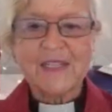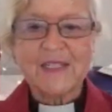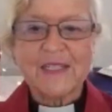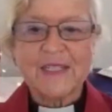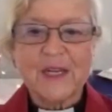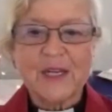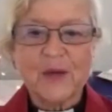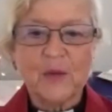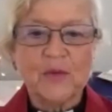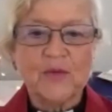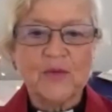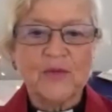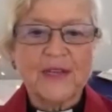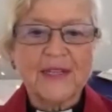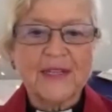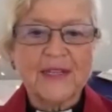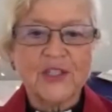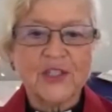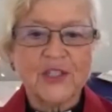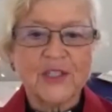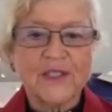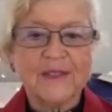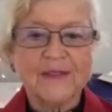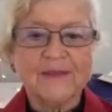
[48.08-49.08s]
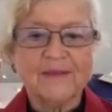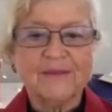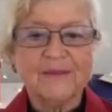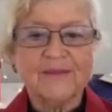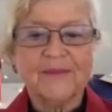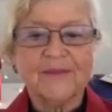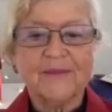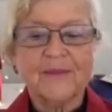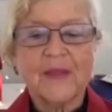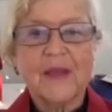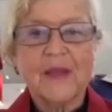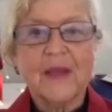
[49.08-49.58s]
Day reflection.
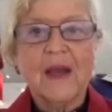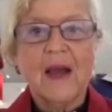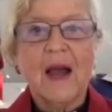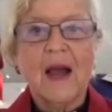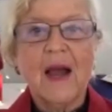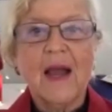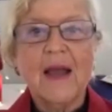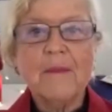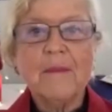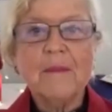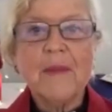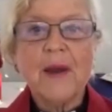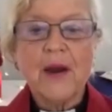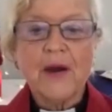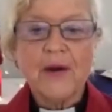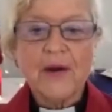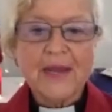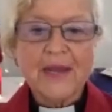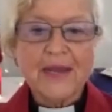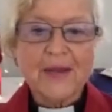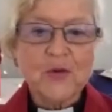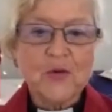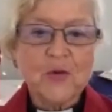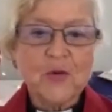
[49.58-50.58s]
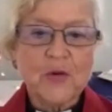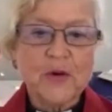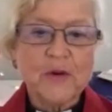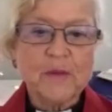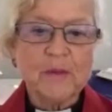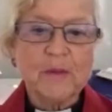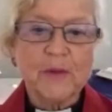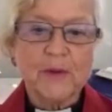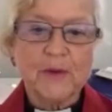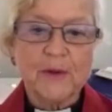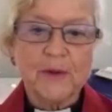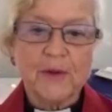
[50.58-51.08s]
I'm Marianne
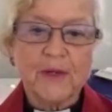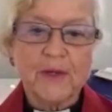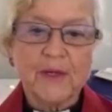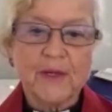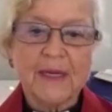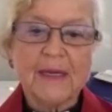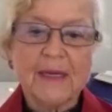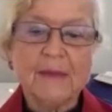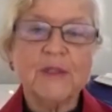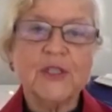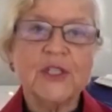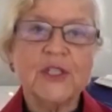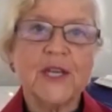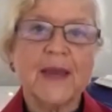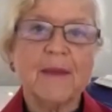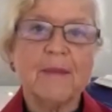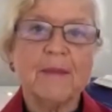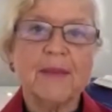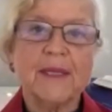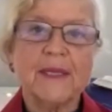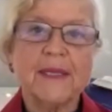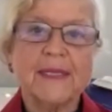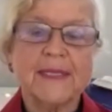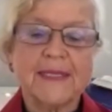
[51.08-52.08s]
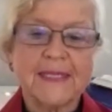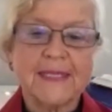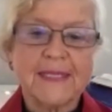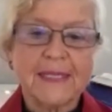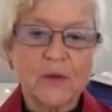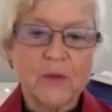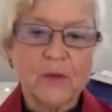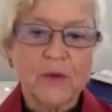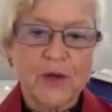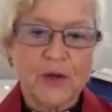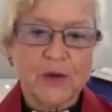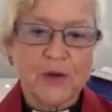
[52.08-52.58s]
Hornburg. I'm chaplain at
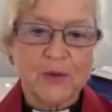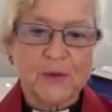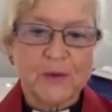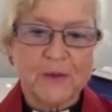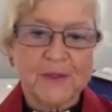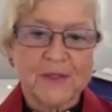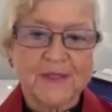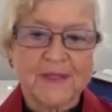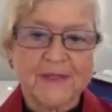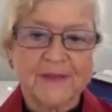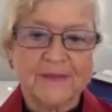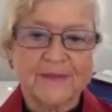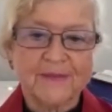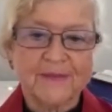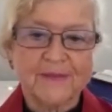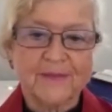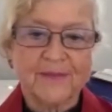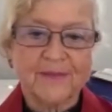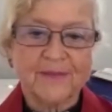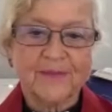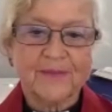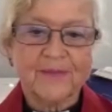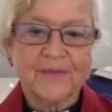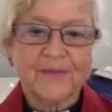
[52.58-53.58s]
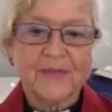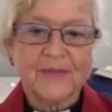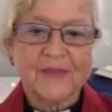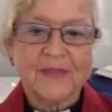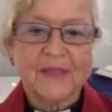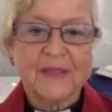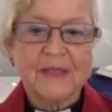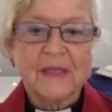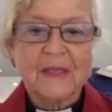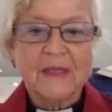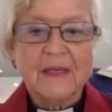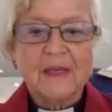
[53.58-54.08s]
Selwyn Oaks.
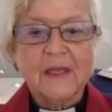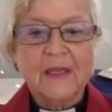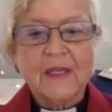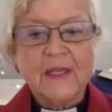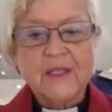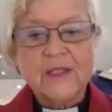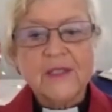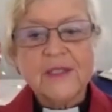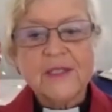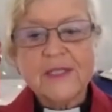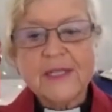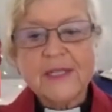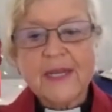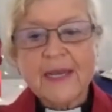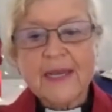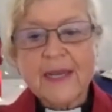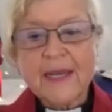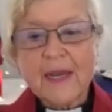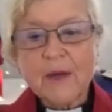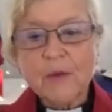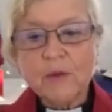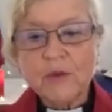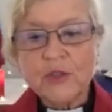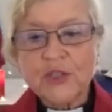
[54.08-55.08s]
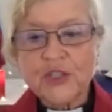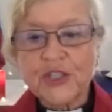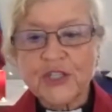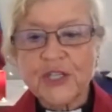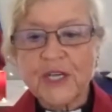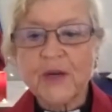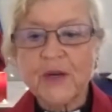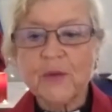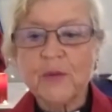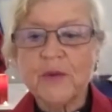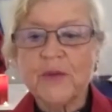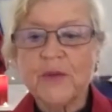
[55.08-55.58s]
Today I will
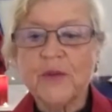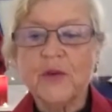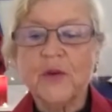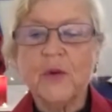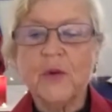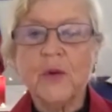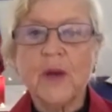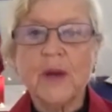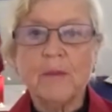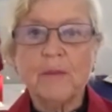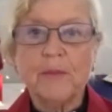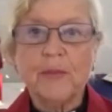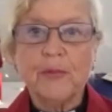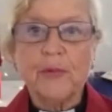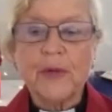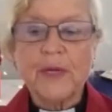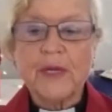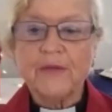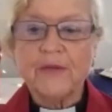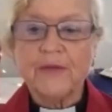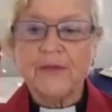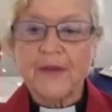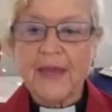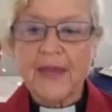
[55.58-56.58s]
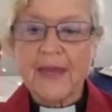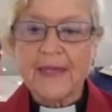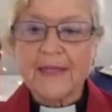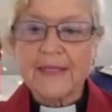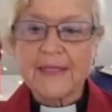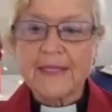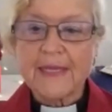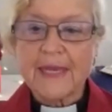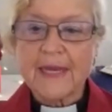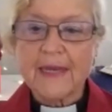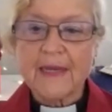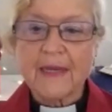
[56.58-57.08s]
share with you a brief
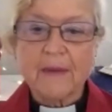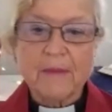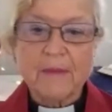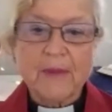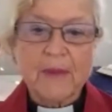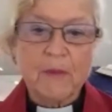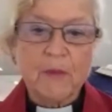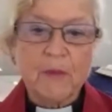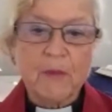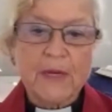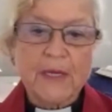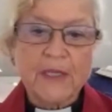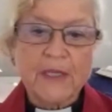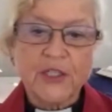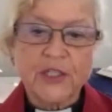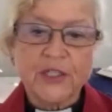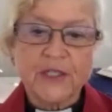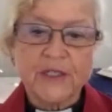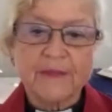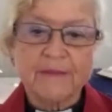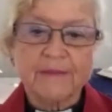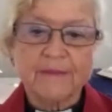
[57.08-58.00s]
Anzac commemoration.